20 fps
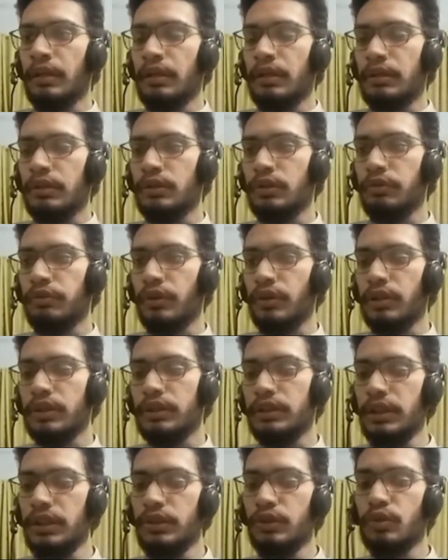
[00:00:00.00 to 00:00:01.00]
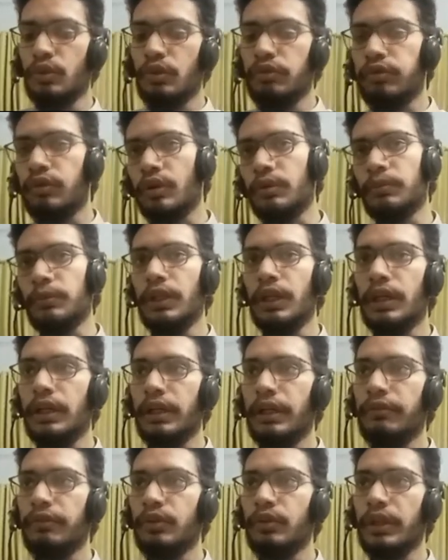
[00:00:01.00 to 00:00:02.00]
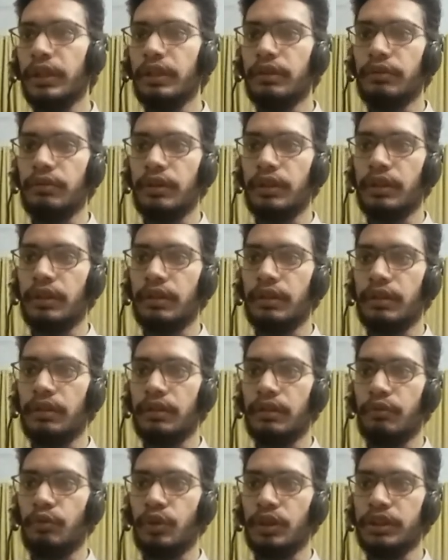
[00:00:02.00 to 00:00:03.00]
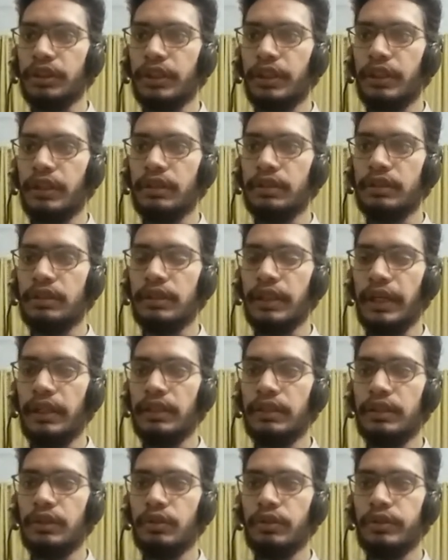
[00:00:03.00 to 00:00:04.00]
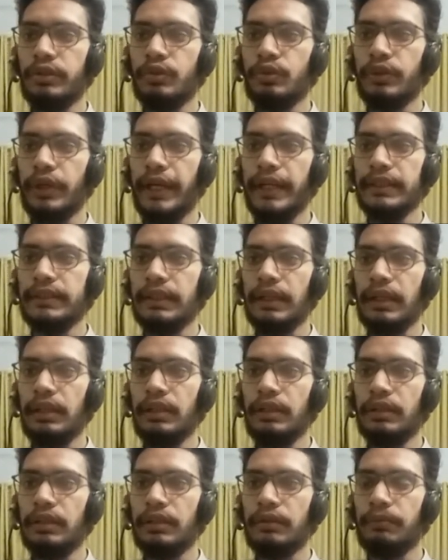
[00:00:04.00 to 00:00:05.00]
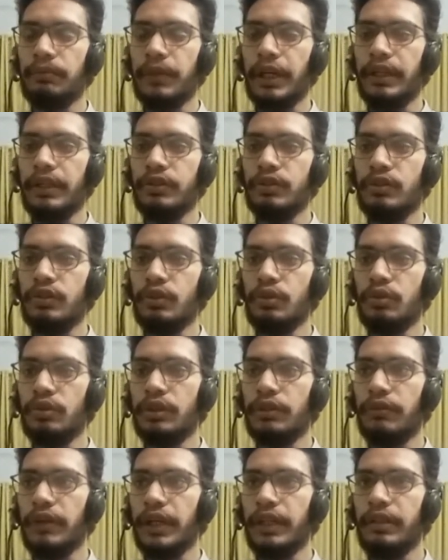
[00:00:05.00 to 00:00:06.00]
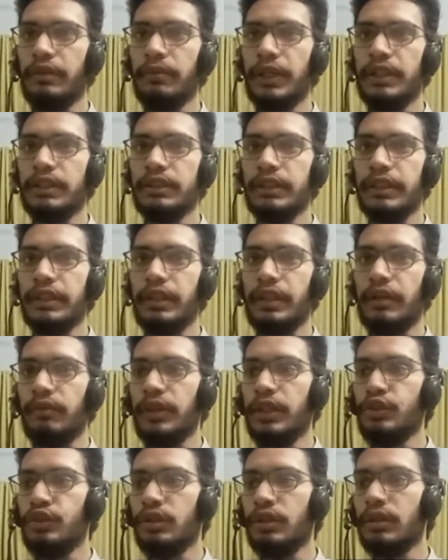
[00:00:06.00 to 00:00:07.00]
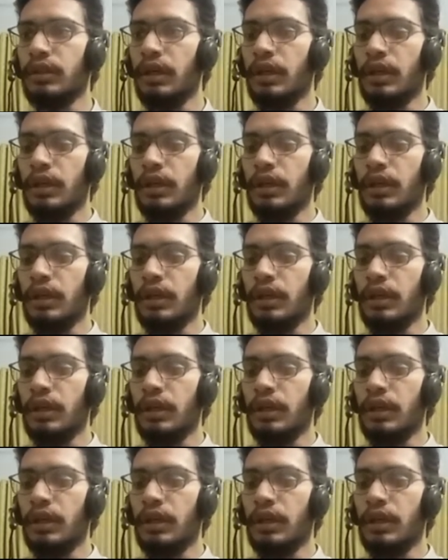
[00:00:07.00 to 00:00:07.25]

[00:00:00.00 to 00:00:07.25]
So for the z-score formula, if you can watch it here, is z is equals to xi minus u divided by standard deviation.